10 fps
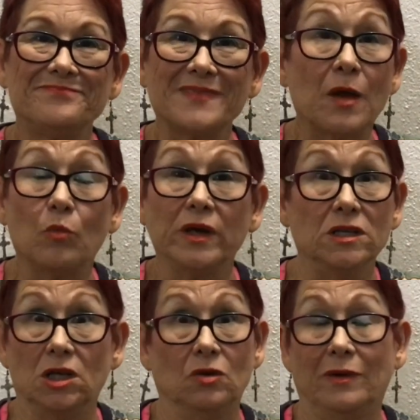and we
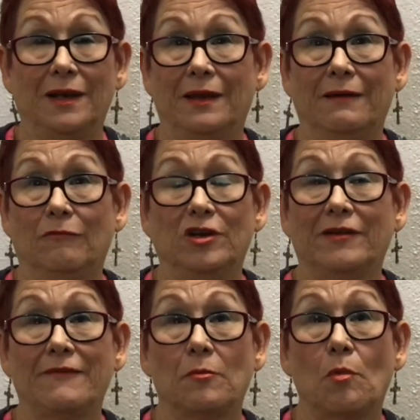do, we don't
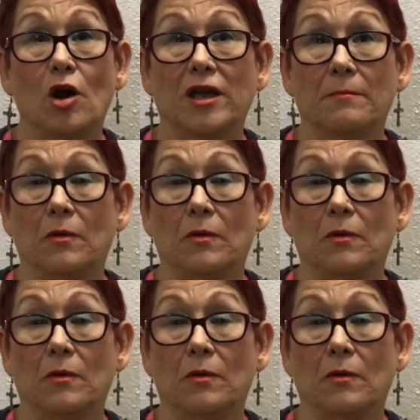have a market,